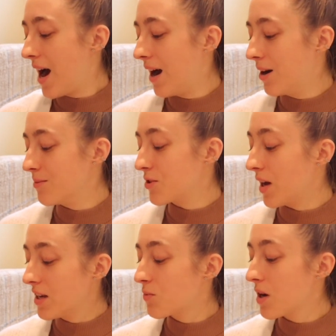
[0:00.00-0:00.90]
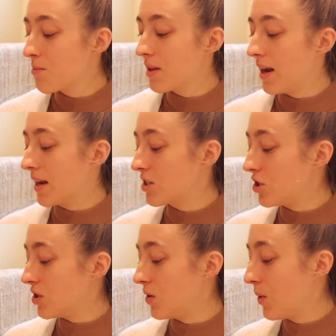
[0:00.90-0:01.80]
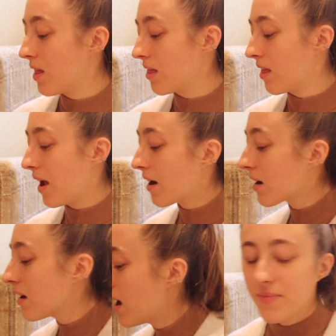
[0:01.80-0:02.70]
So that is what I'm planning to do there.